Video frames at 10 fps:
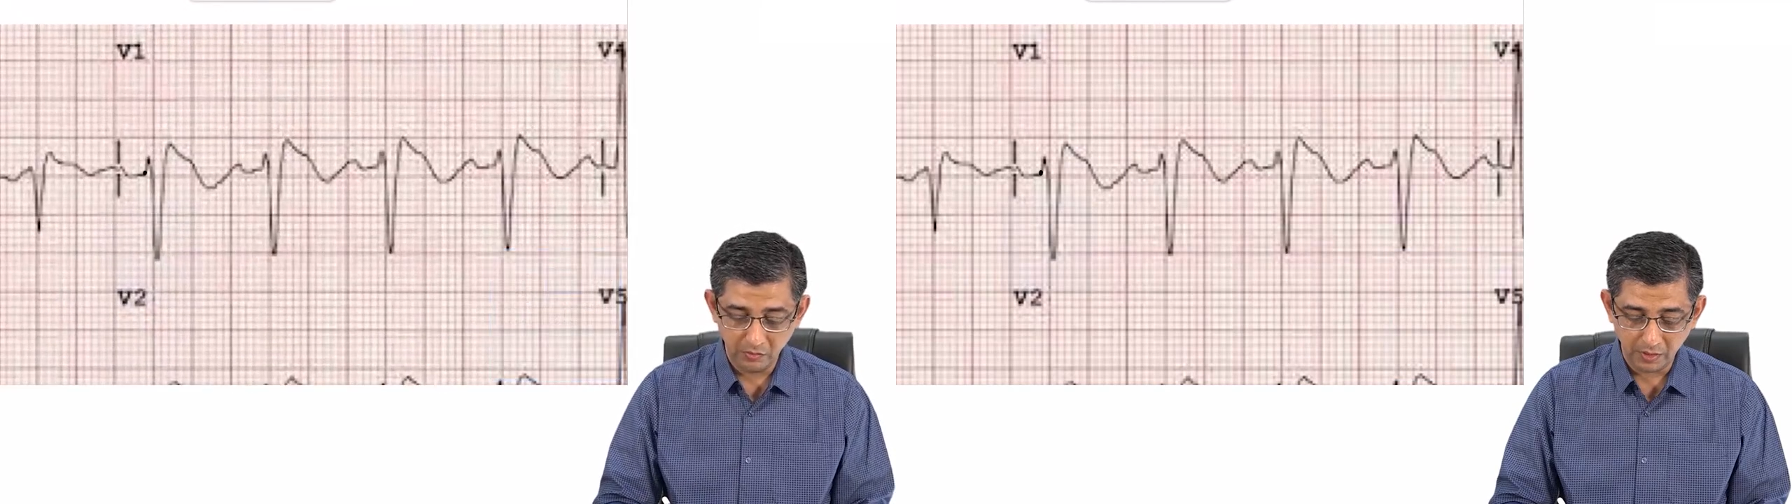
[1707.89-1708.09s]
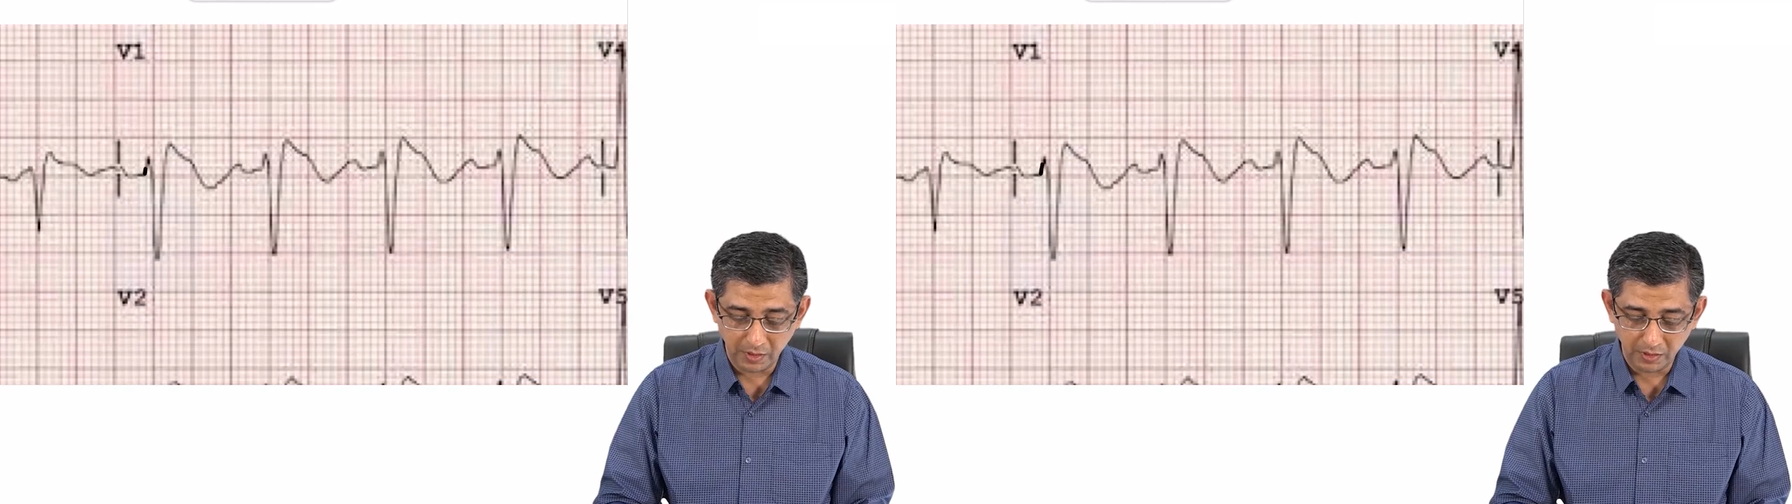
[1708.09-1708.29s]

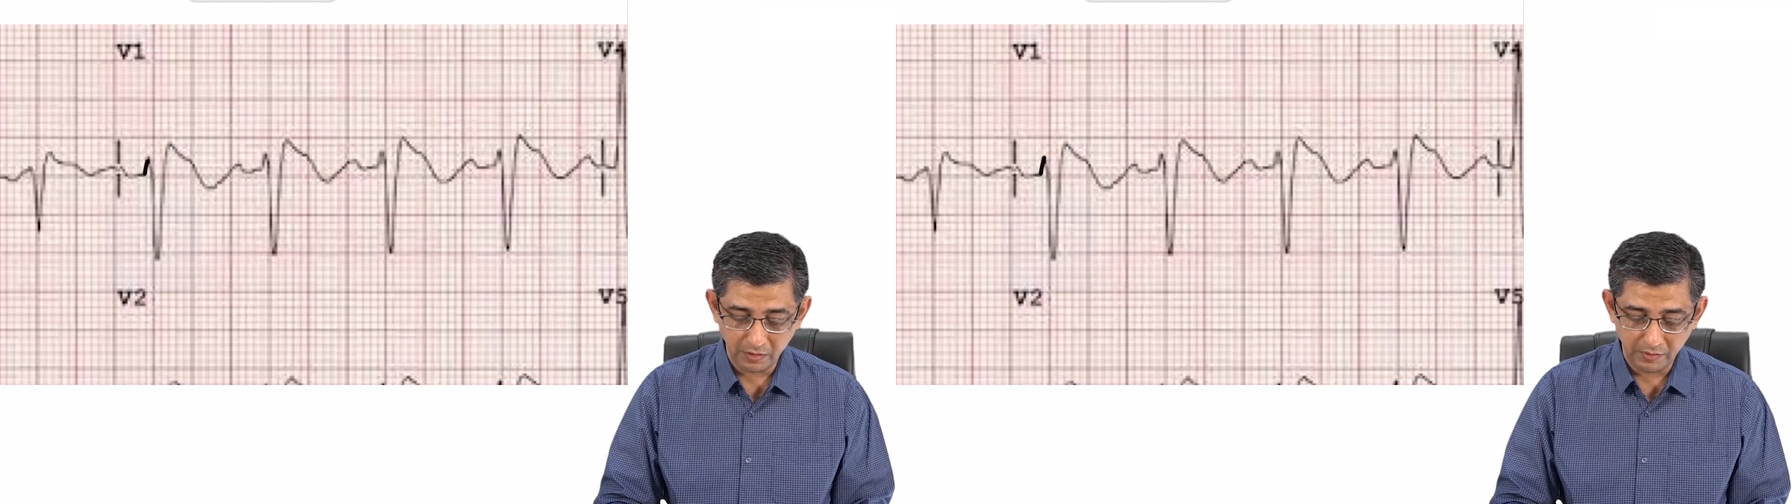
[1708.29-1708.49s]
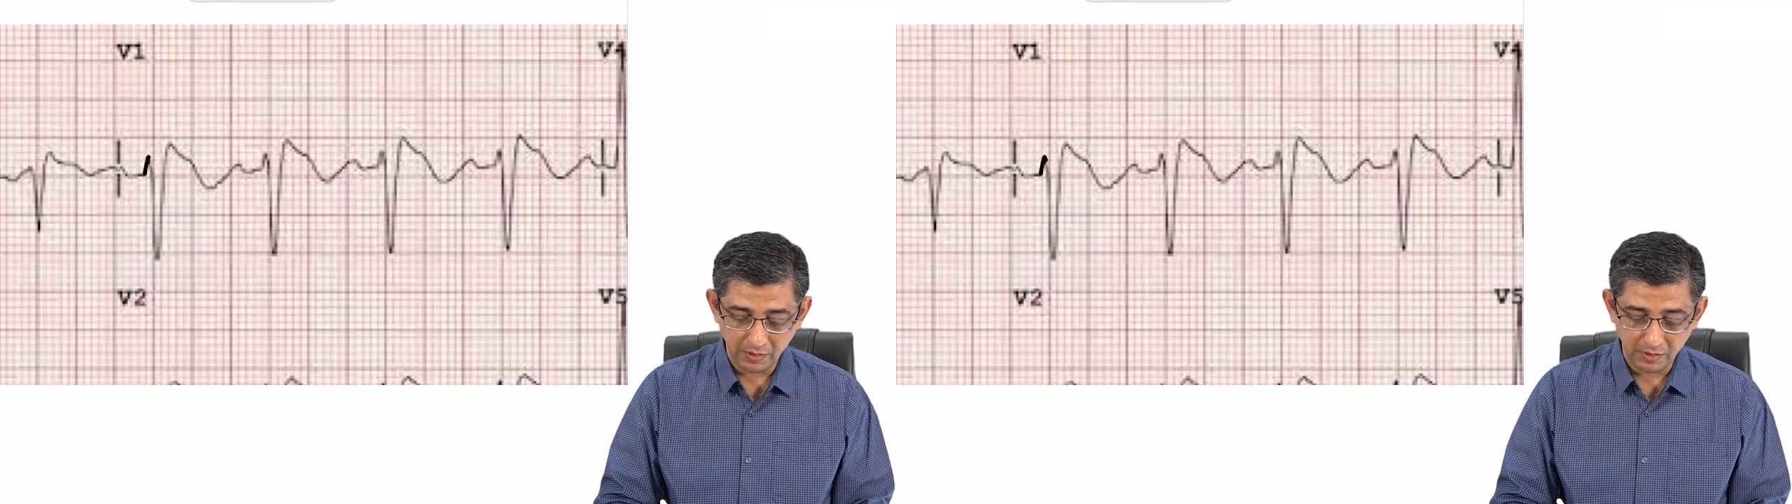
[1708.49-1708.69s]
got
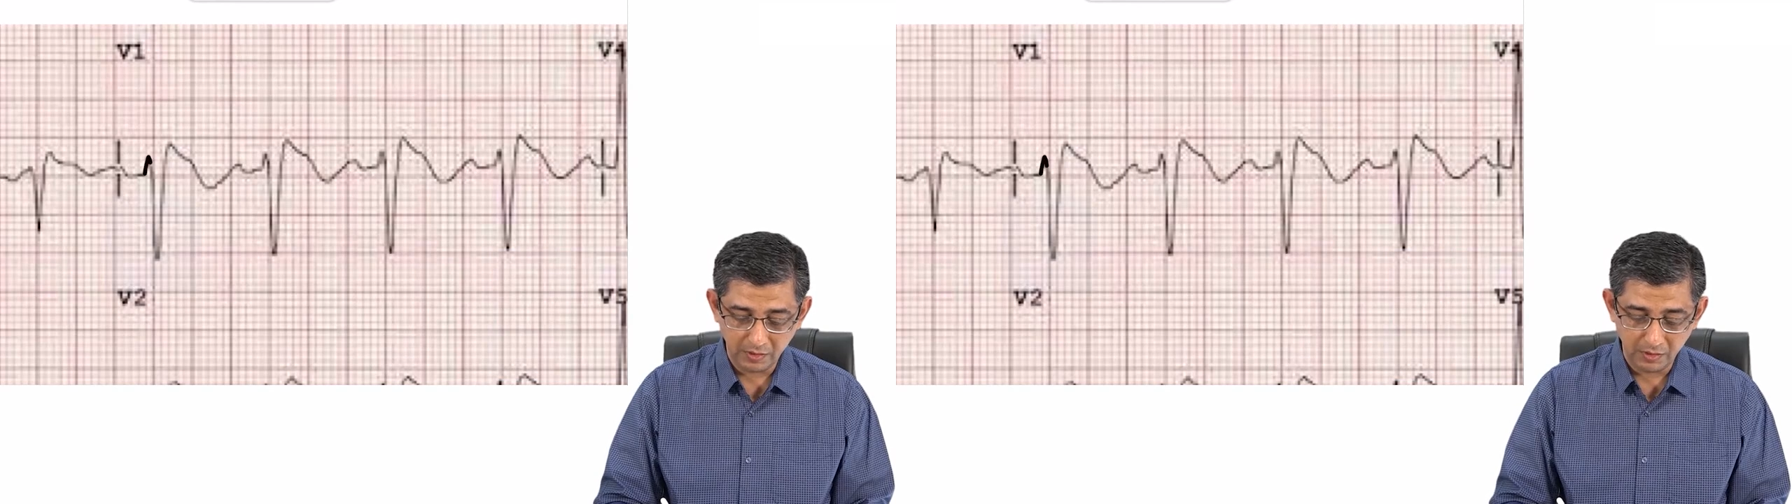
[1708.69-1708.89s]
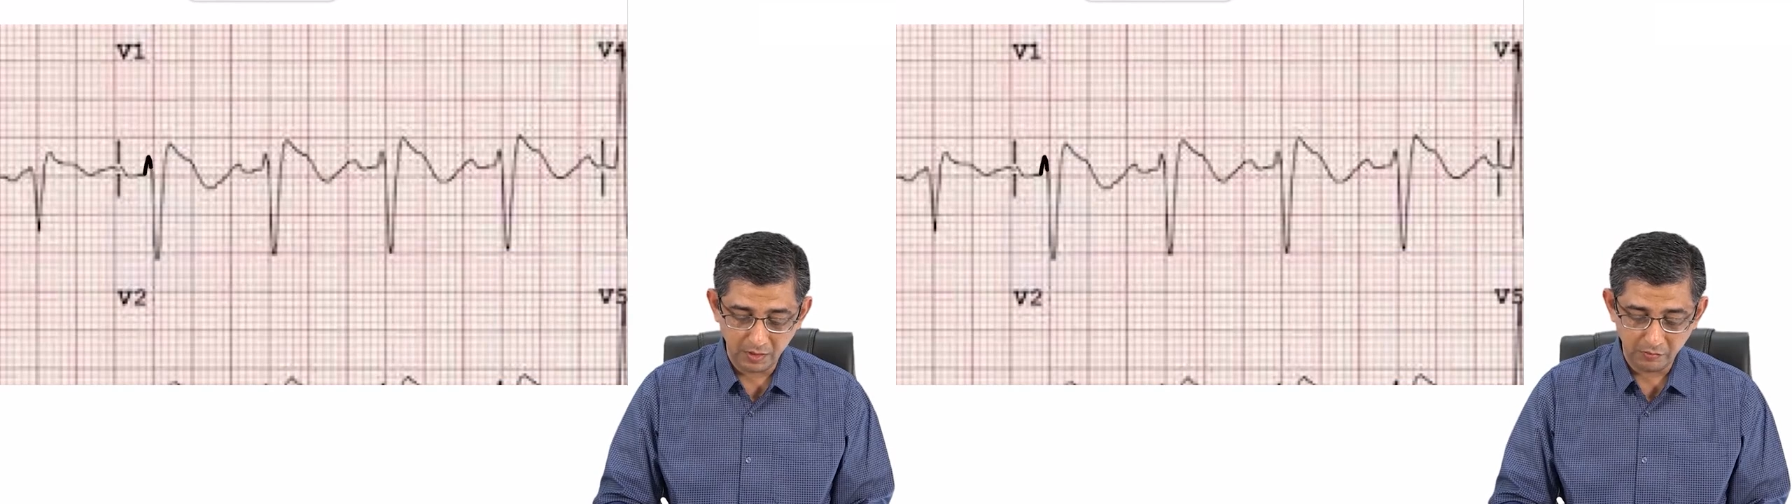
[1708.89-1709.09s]
activated
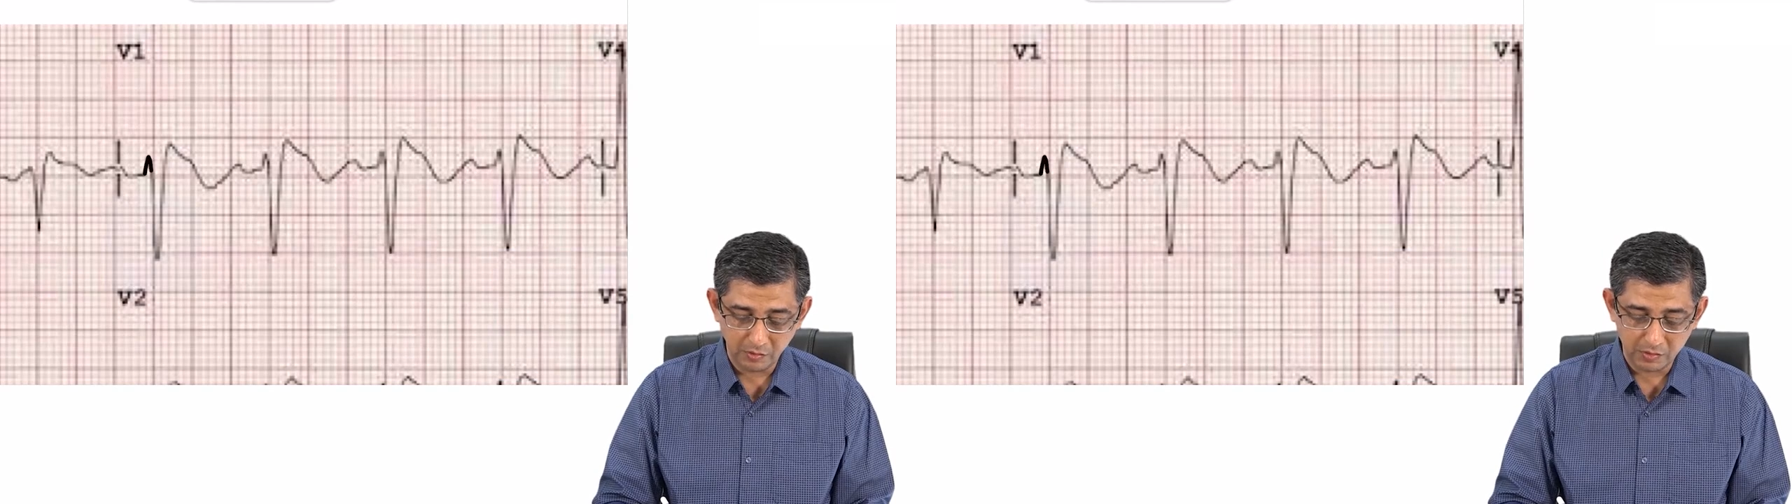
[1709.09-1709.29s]
and the left